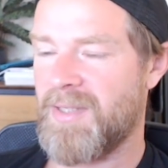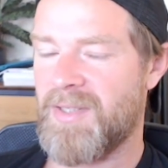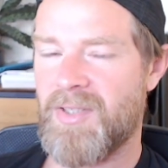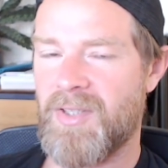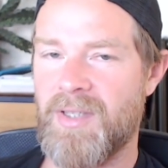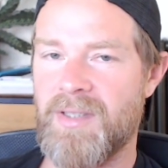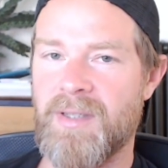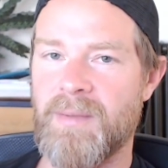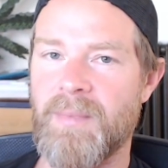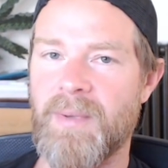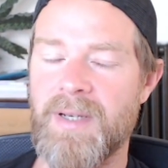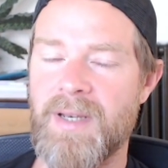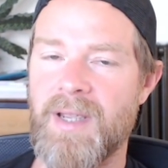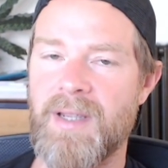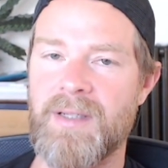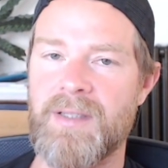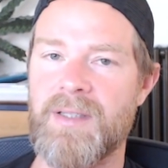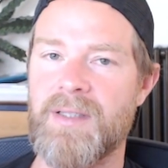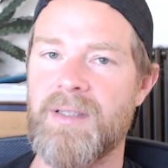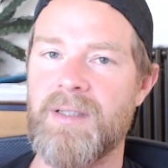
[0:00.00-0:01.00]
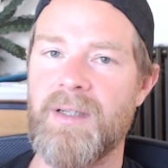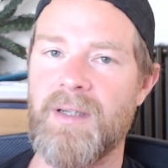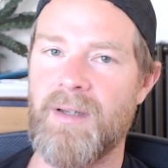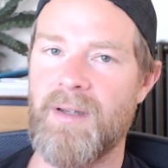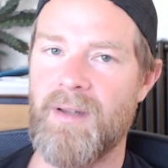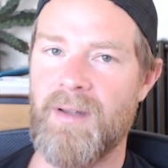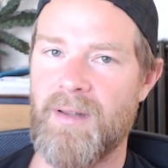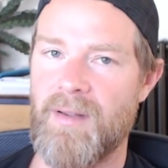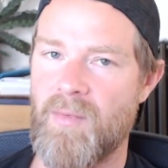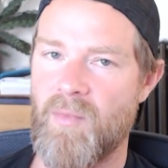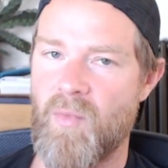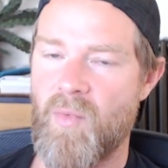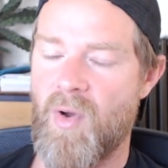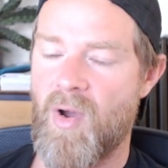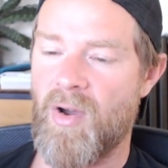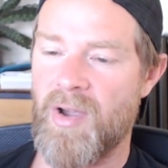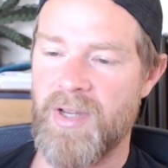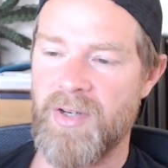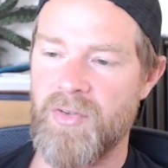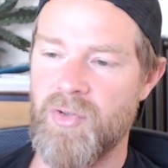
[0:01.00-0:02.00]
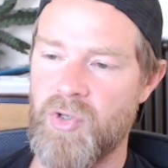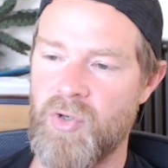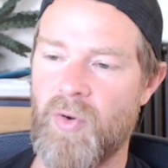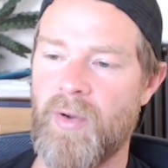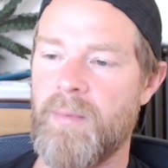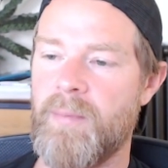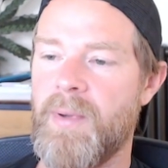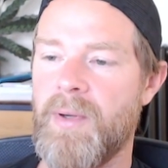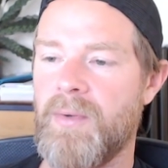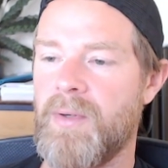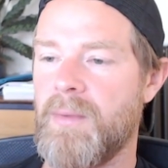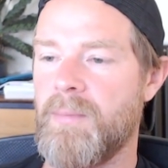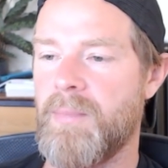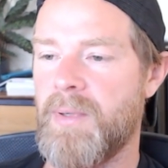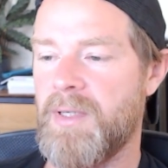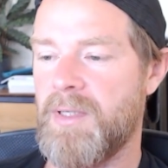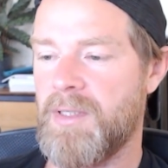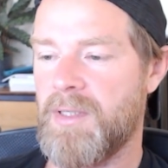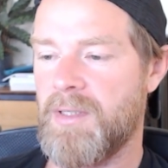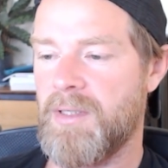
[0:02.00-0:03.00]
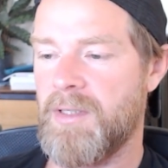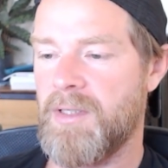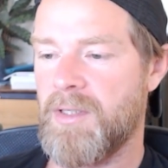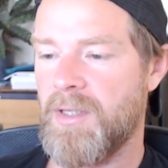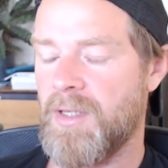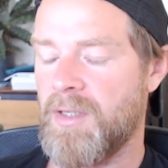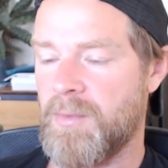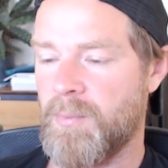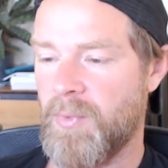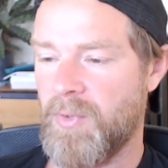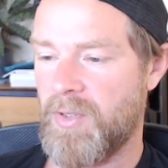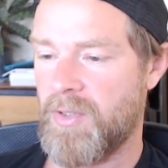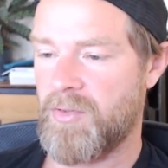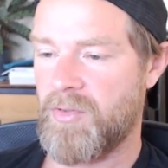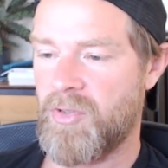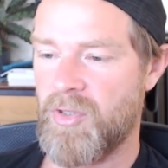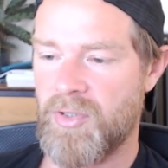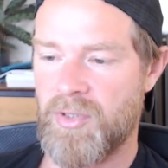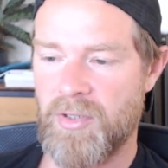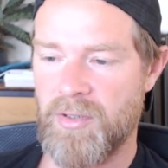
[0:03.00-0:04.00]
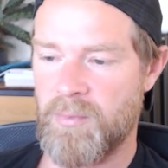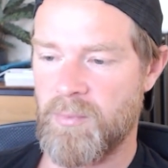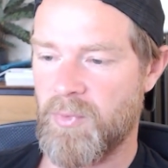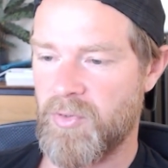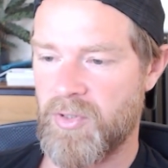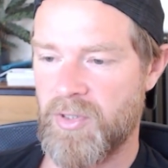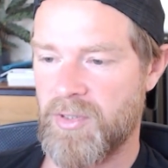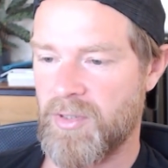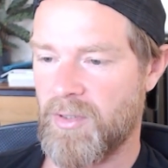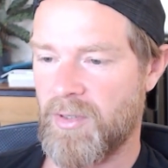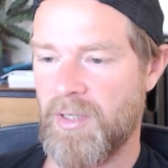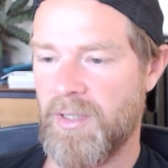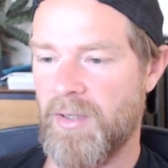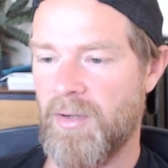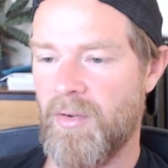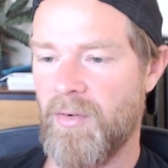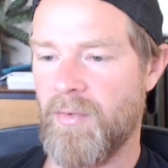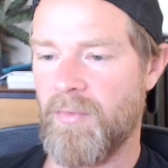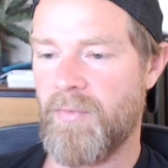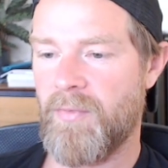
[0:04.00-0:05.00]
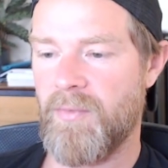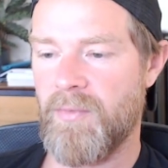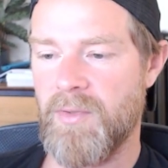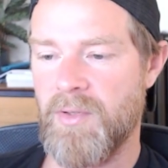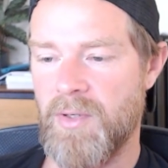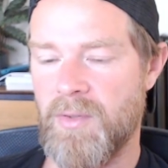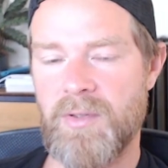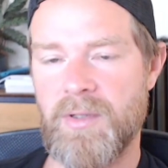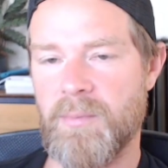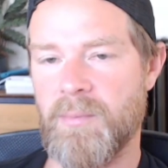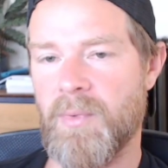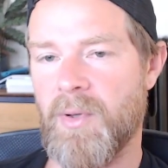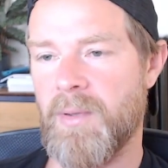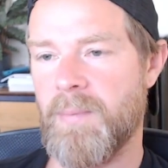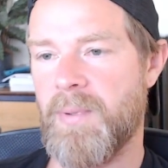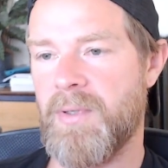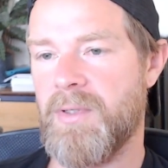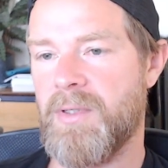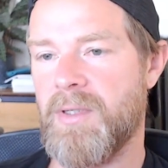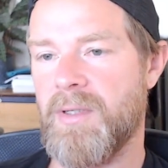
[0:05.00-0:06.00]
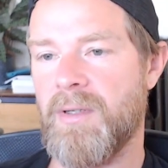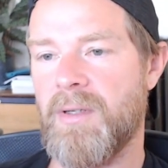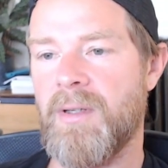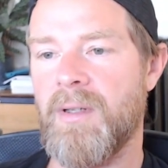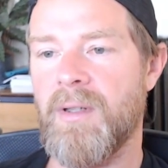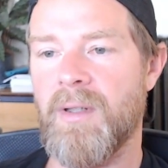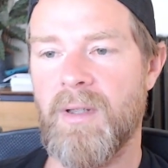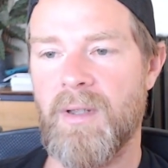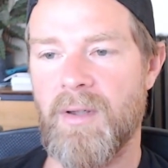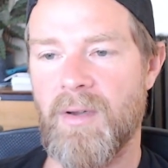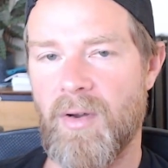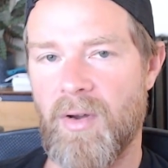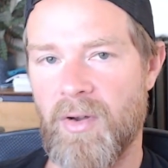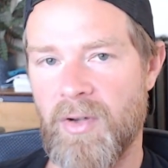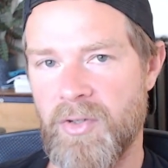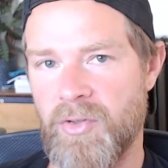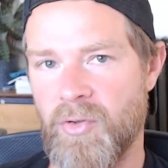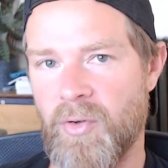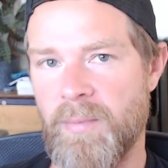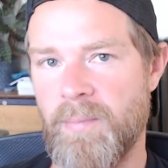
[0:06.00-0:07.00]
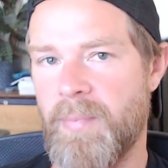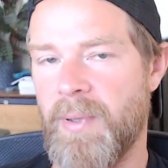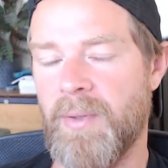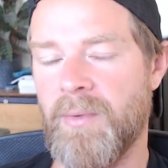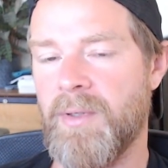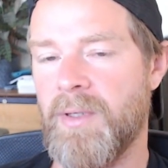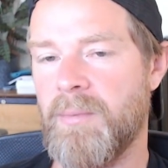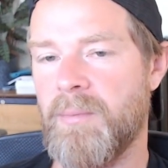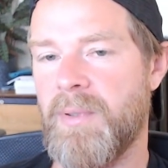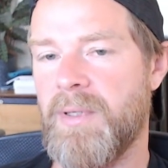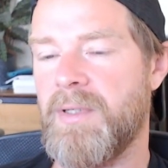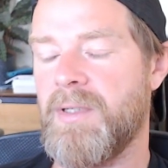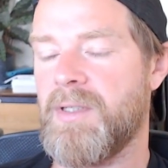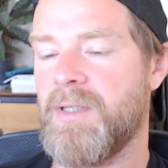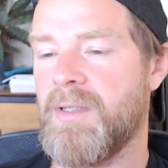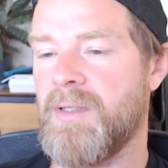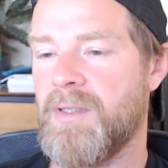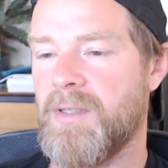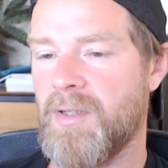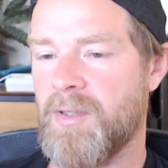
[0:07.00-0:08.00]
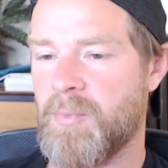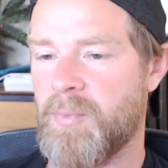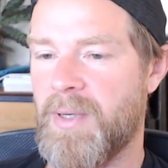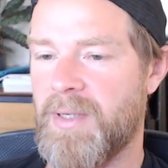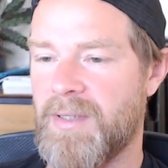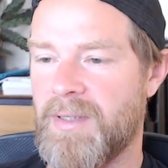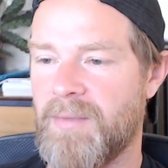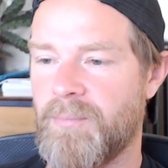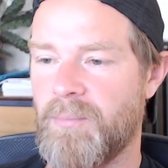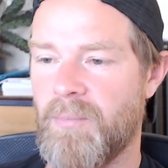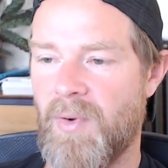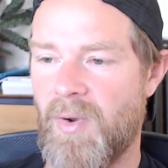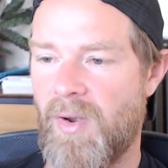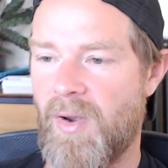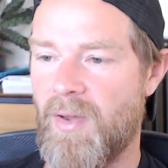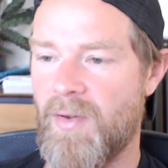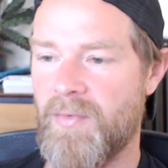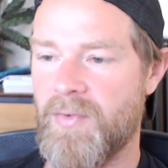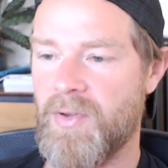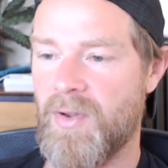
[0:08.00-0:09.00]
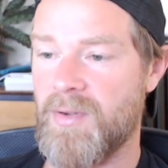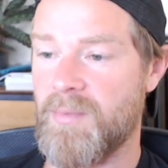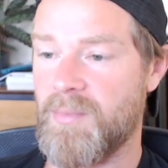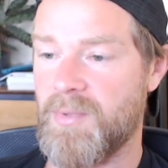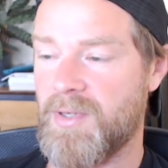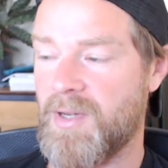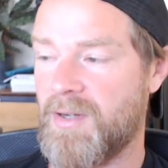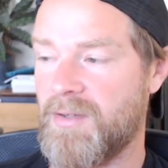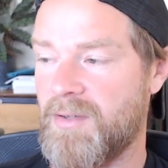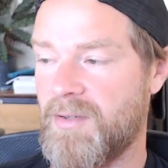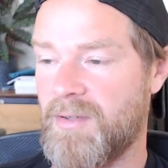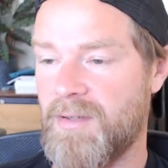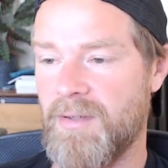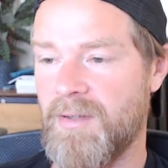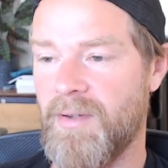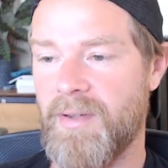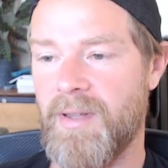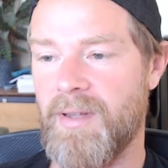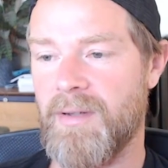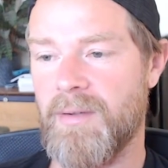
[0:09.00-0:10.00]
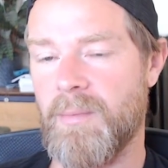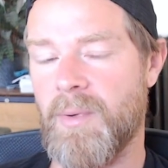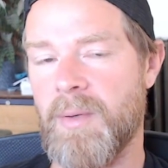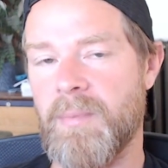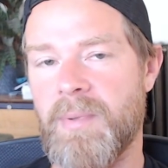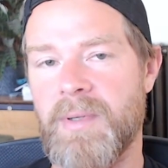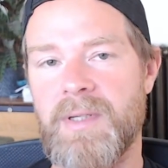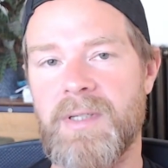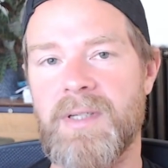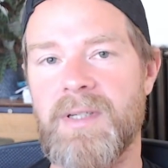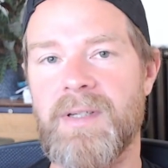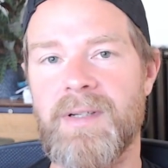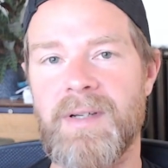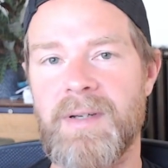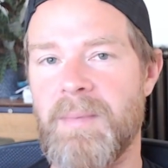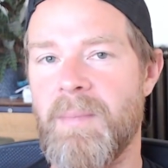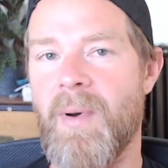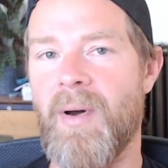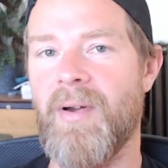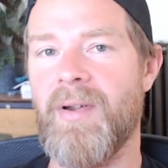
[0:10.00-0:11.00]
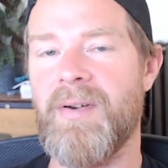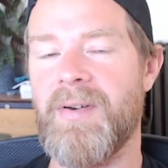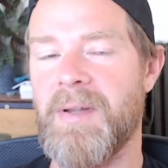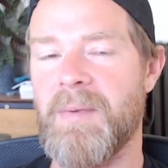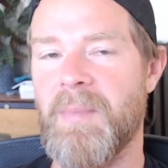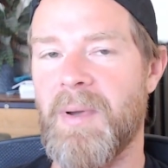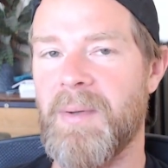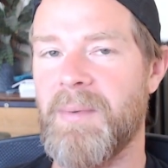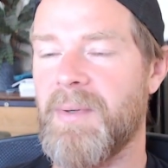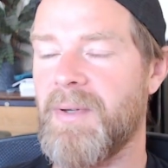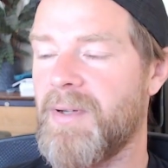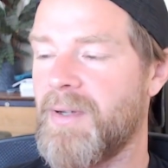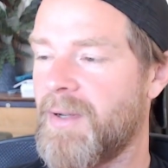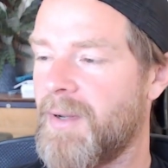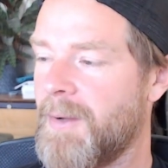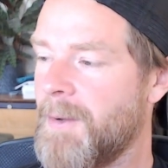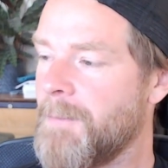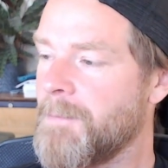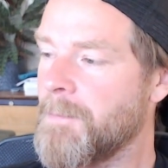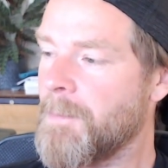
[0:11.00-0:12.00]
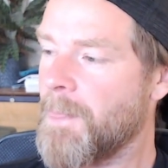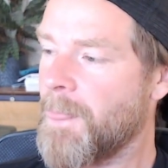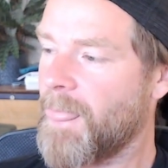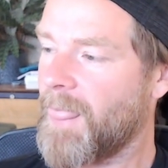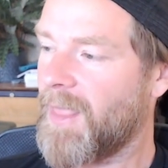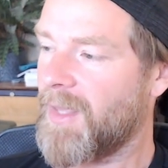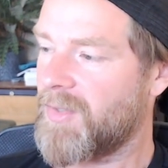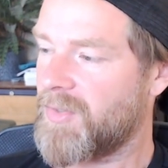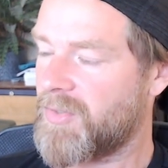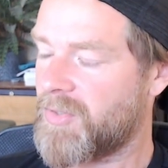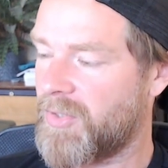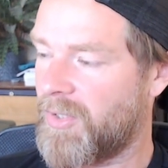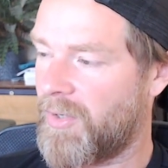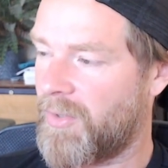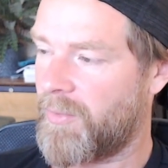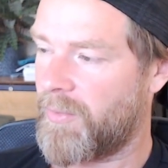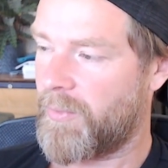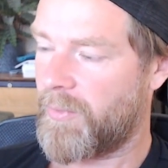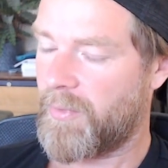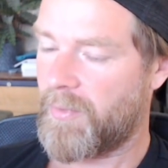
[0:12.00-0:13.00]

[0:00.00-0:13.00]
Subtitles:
sits on my desk. I enjoy building PCs just as much as I love using my PC. I enjoy building PCs. I spend a lot of time sat just looking at my PC and admiring my work. So